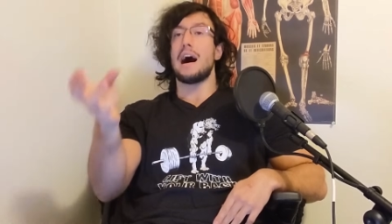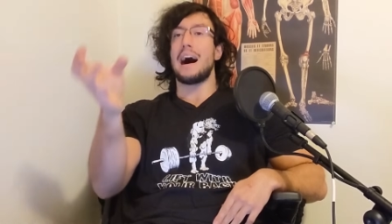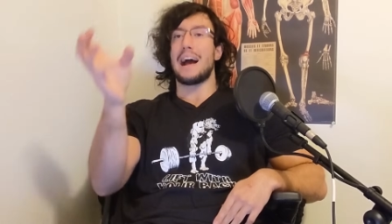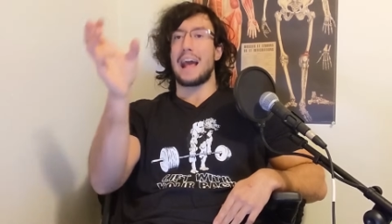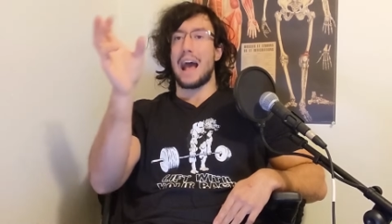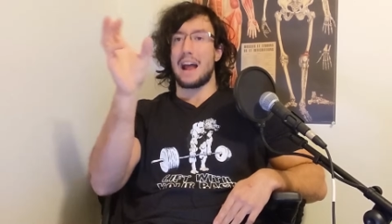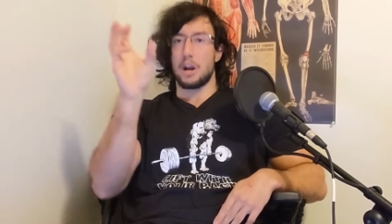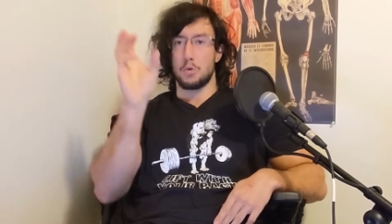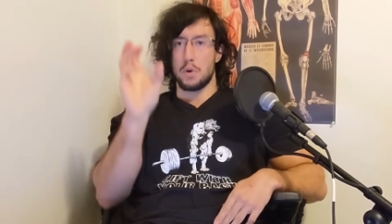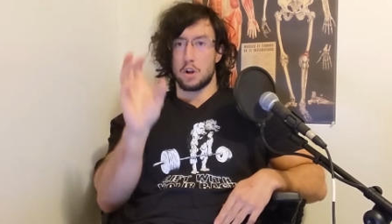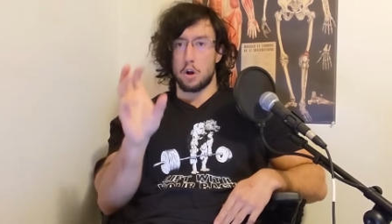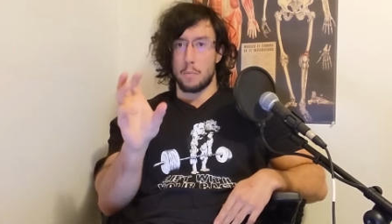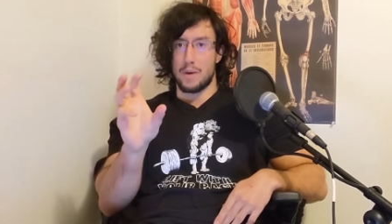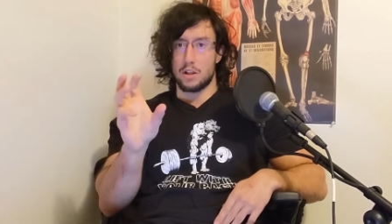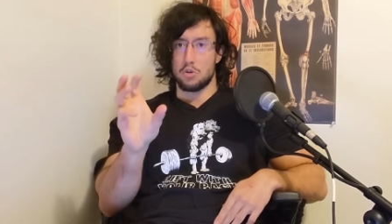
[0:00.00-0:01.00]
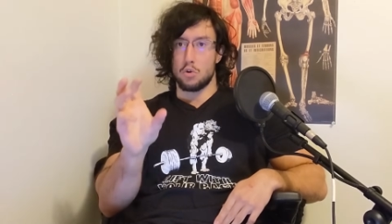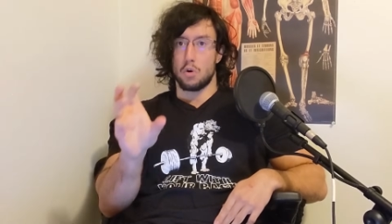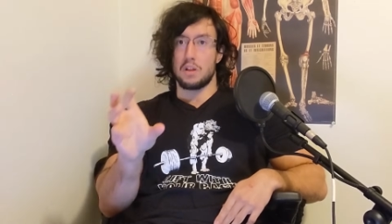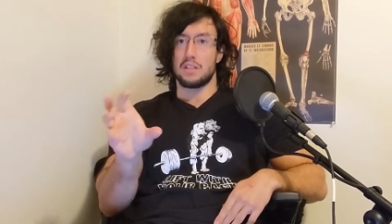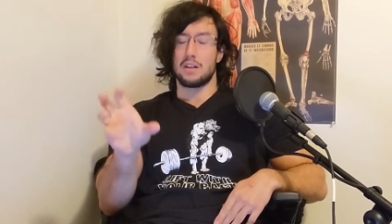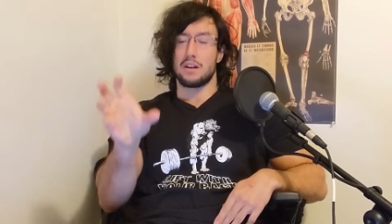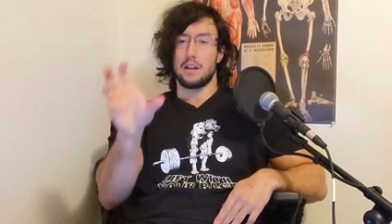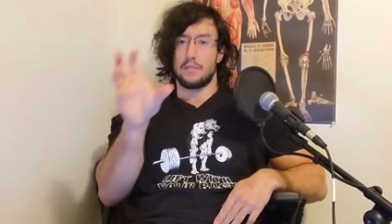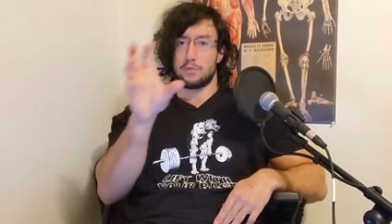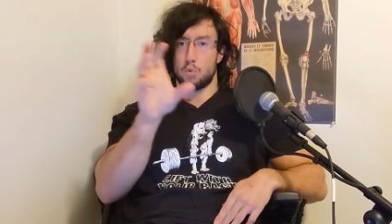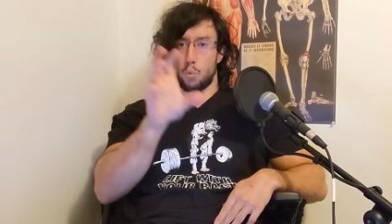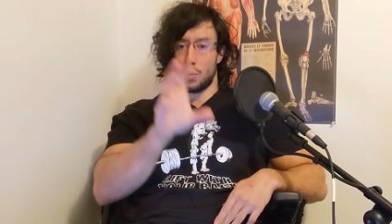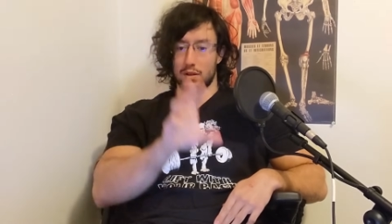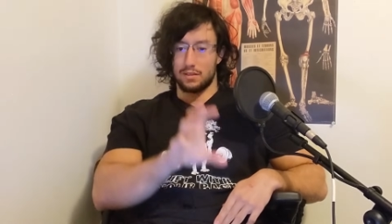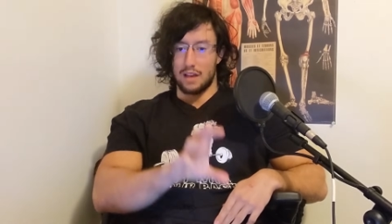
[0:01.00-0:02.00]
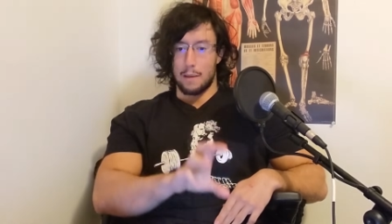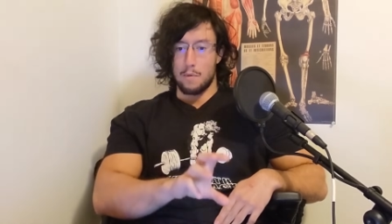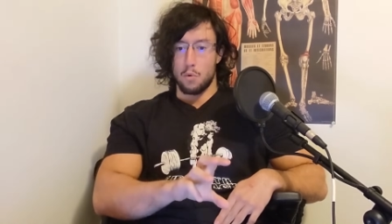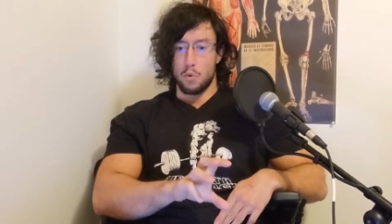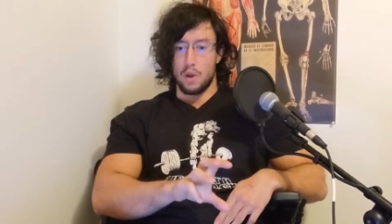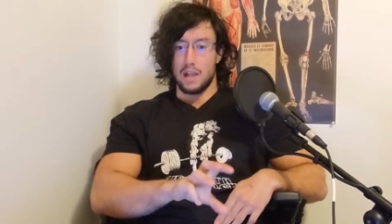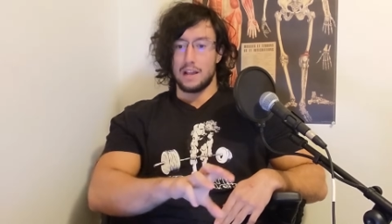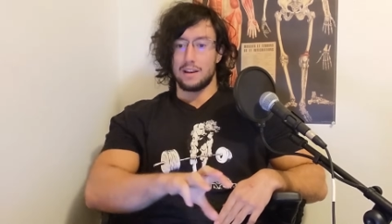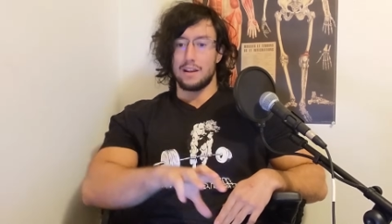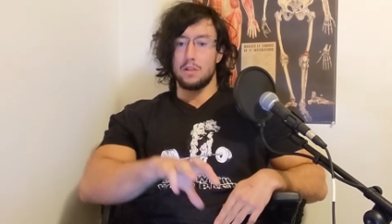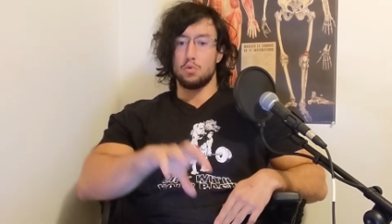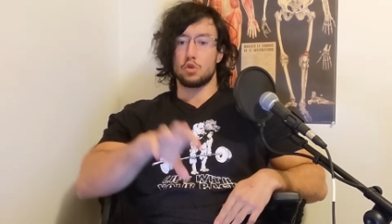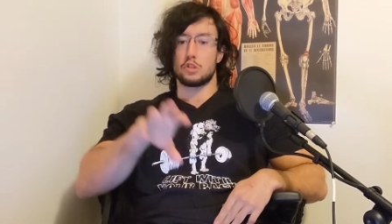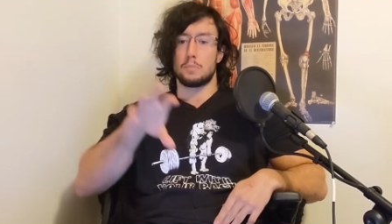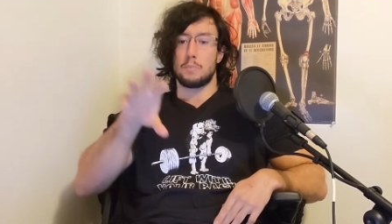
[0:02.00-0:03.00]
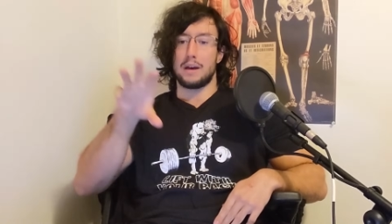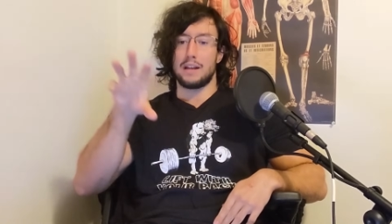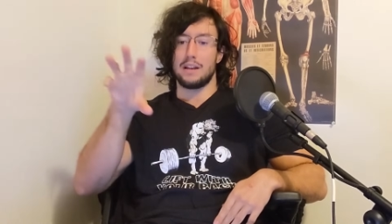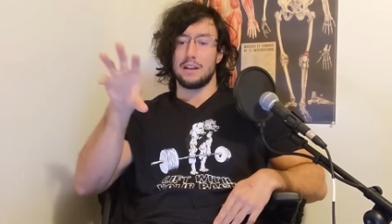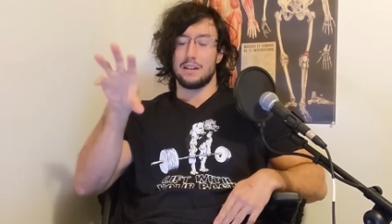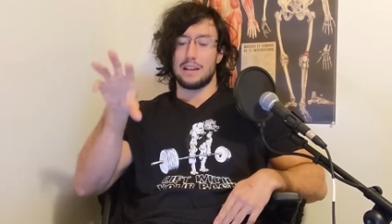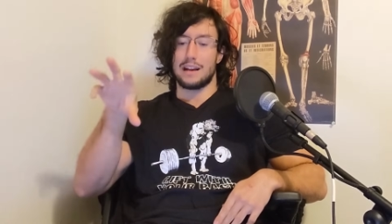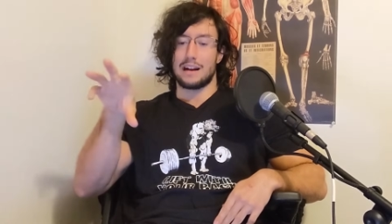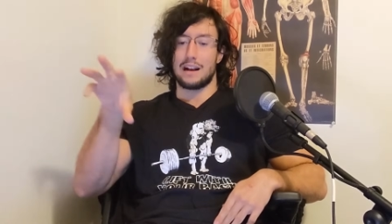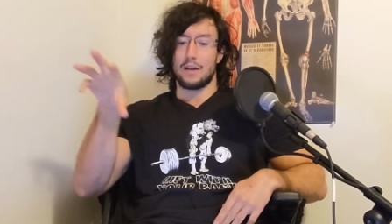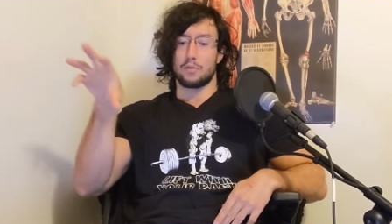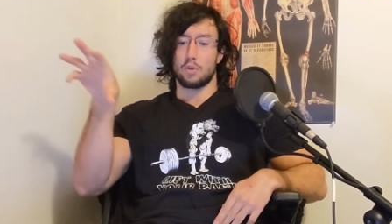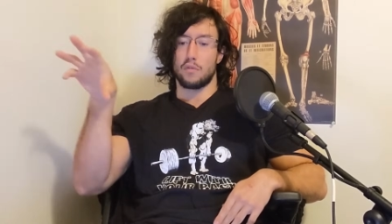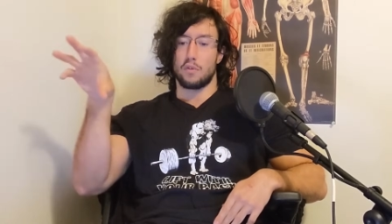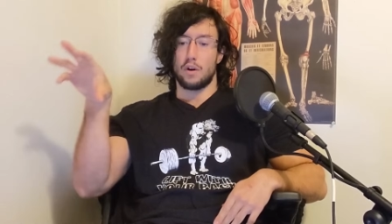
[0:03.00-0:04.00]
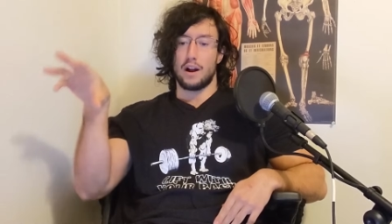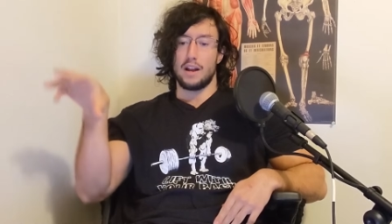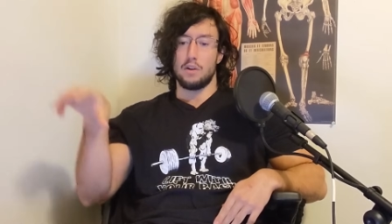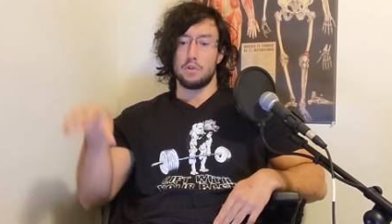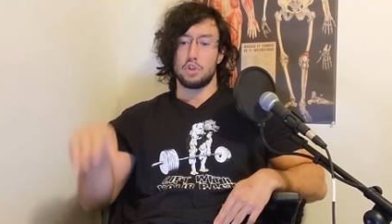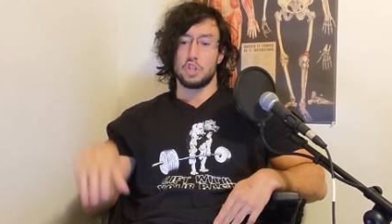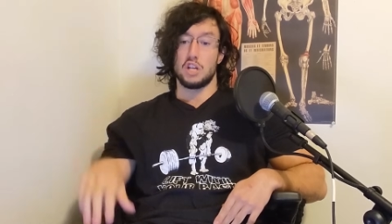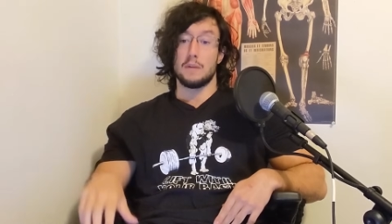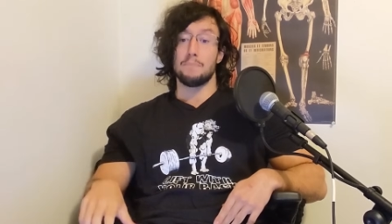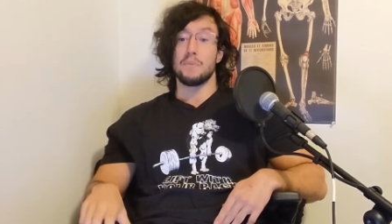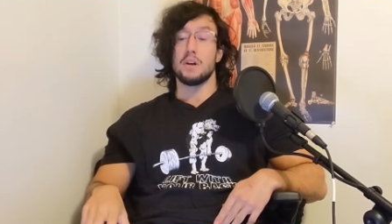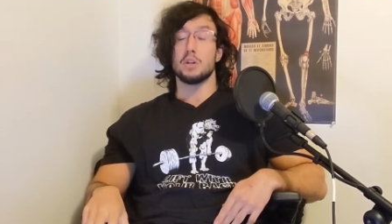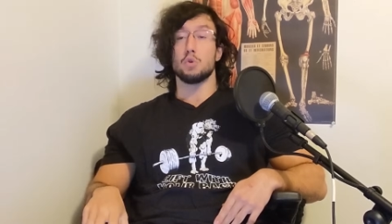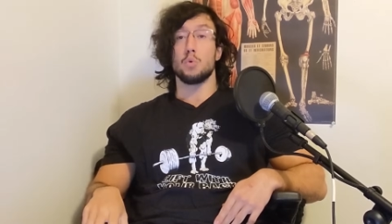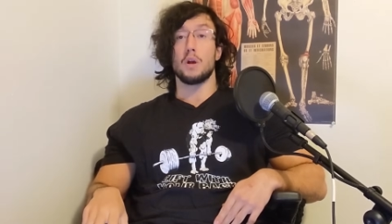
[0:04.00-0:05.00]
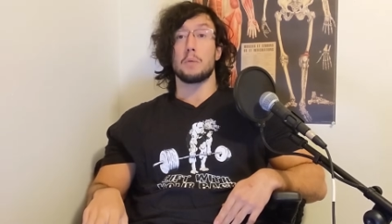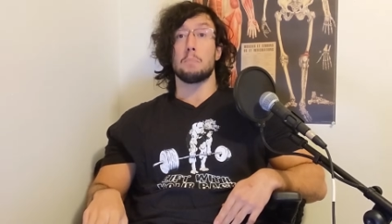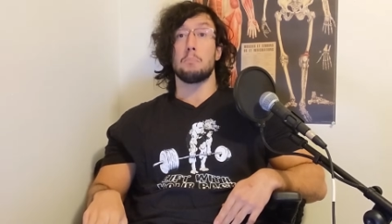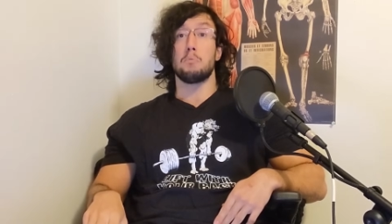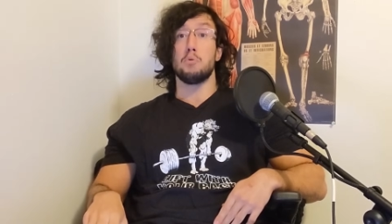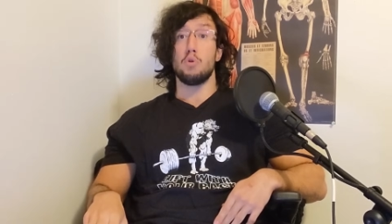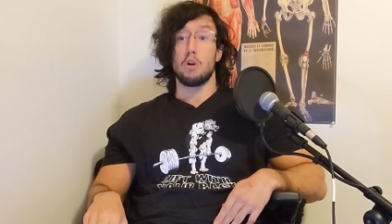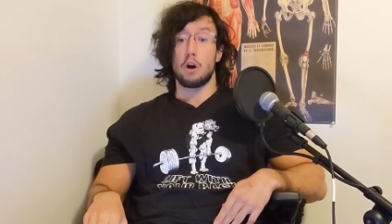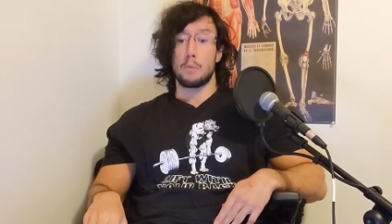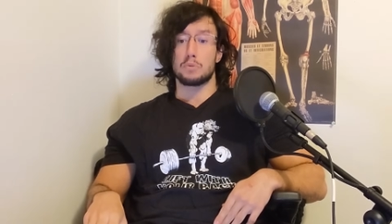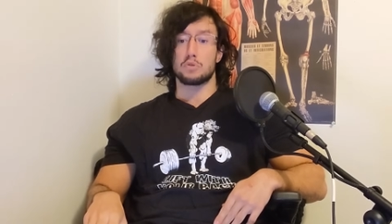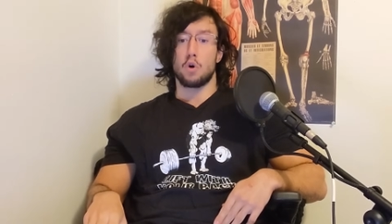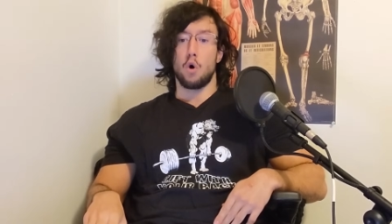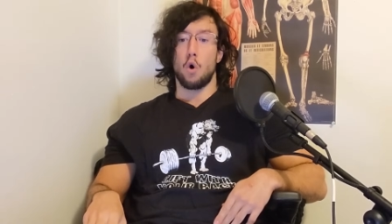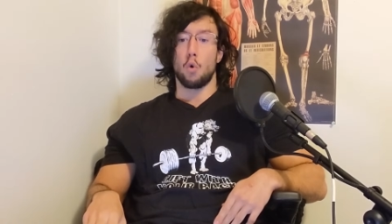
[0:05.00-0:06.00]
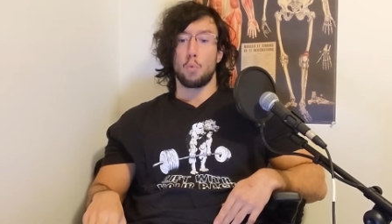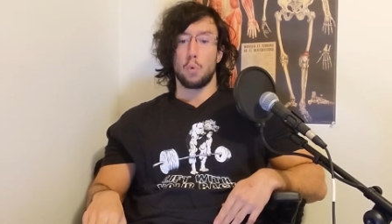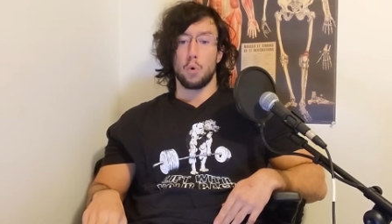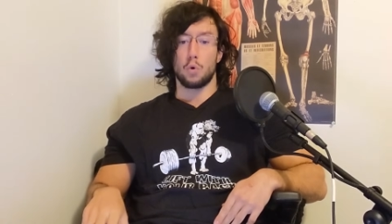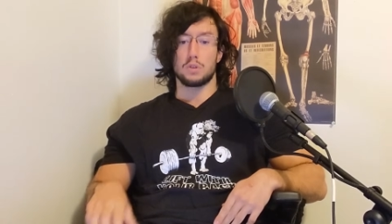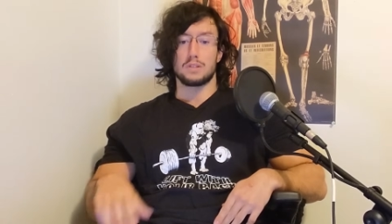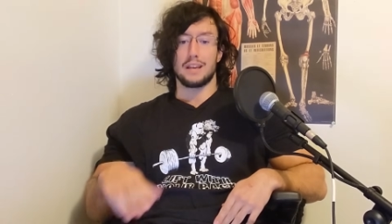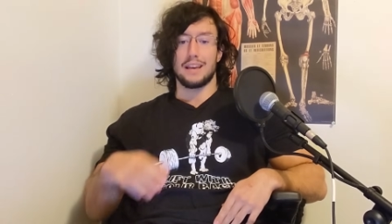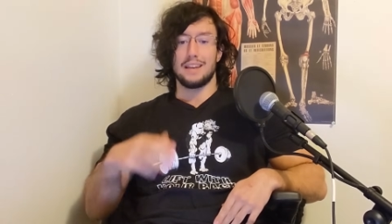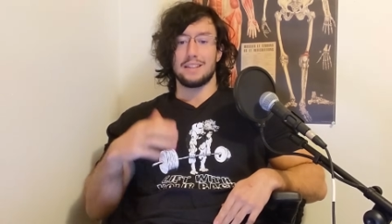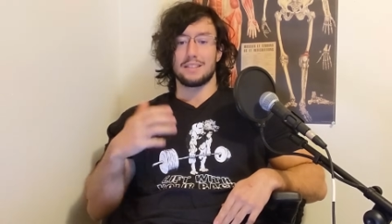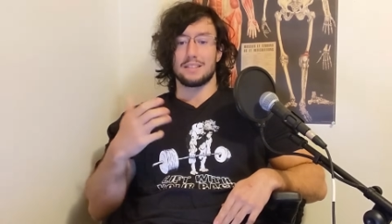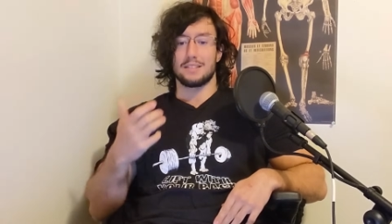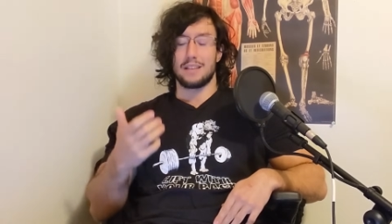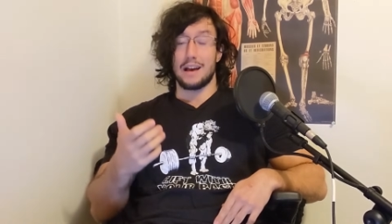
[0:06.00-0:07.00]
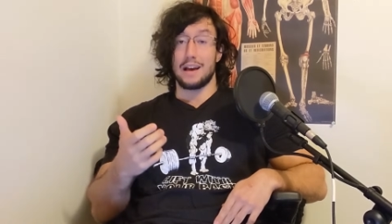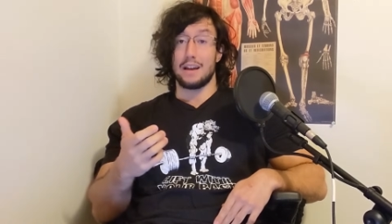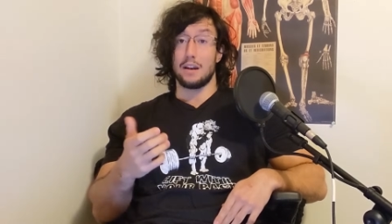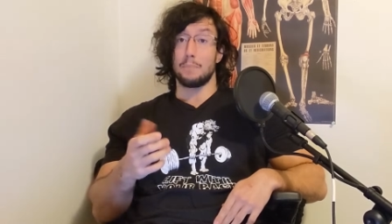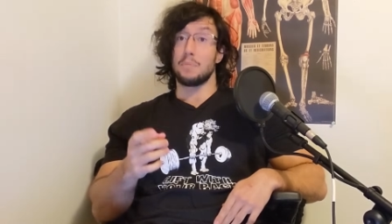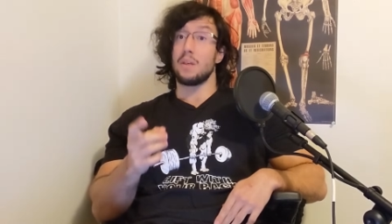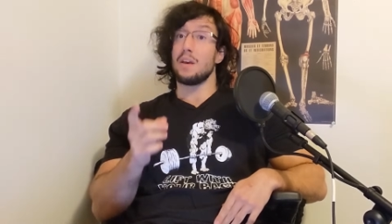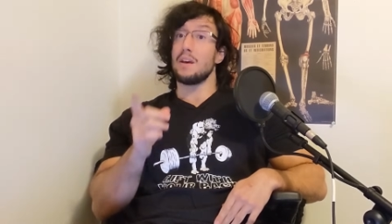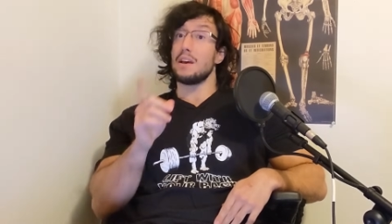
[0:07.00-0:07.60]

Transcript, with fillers: I highly recommend you only deadlift one time a week and then you spend that leftover energy doing pull ups or rows instead.